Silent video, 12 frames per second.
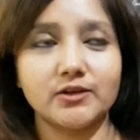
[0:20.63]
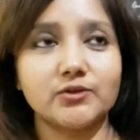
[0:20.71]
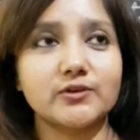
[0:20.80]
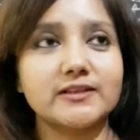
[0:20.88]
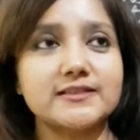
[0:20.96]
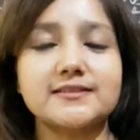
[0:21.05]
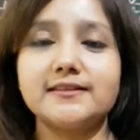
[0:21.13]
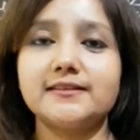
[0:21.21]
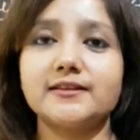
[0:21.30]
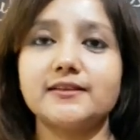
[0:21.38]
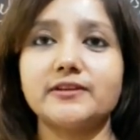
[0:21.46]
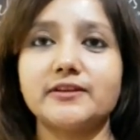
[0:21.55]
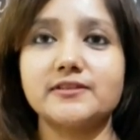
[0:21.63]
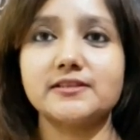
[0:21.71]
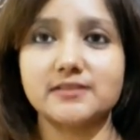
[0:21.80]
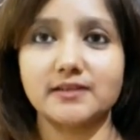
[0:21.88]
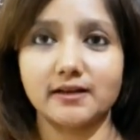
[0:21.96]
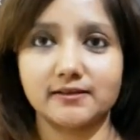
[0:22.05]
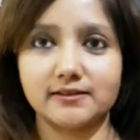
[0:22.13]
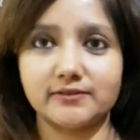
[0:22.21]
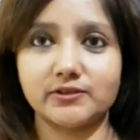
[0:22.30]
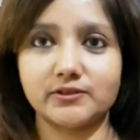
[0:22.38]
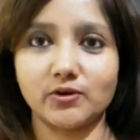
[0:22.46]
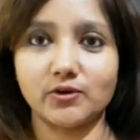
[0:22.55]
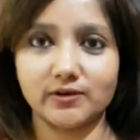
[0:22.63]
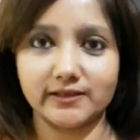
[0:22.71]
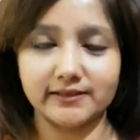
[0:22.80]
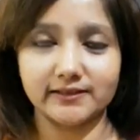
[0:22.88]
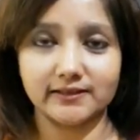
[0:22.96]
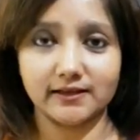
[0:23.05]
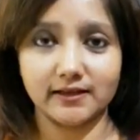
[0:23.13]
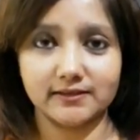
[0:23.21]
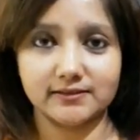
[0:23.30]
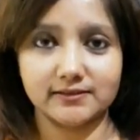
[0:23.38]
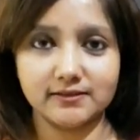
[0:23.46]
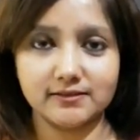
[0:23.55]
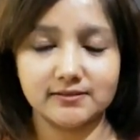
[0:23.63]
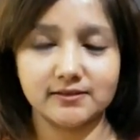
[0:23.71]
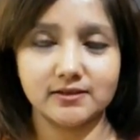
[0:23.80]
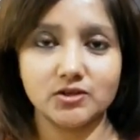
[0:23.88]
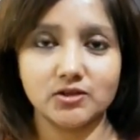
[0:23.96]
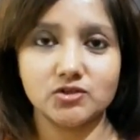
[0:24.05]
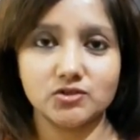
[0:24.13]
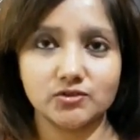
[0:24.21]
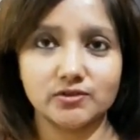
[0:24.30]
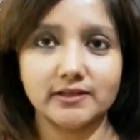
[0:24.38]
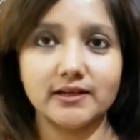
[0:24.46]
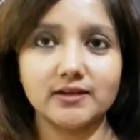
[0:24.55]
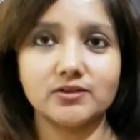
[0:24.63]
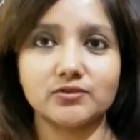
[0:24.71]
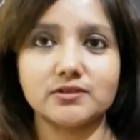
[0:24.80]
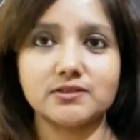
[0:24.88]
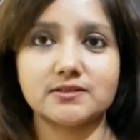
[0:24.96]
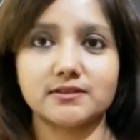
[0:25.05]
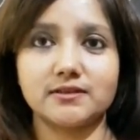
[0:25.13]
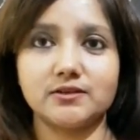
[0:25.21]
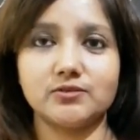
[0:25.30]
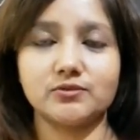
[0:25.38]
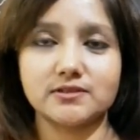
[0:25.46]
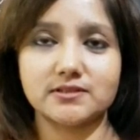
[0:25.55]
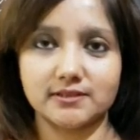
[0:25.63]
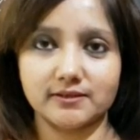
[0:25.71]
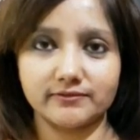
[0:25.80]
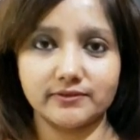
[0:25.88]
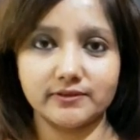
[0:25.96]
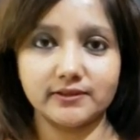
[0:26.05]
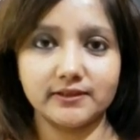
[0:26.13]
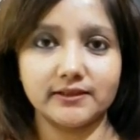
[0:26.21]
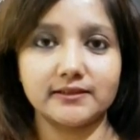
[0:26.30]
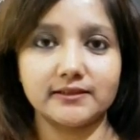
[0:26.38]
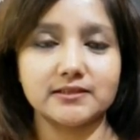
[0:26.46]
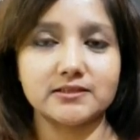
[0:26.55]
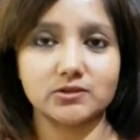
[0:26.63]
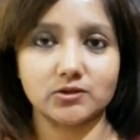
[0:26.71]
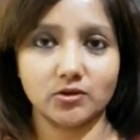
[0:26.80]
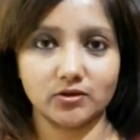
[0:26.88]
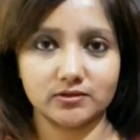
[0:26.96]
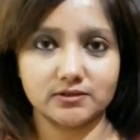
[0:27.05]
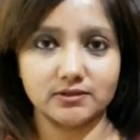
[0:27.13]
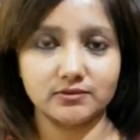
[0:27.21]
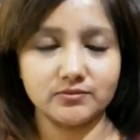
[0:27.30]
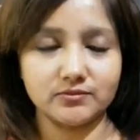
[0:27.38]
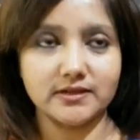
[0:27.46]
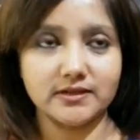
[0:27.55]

You can see that we have started with online classes so that your study don't suffer in this lockdown,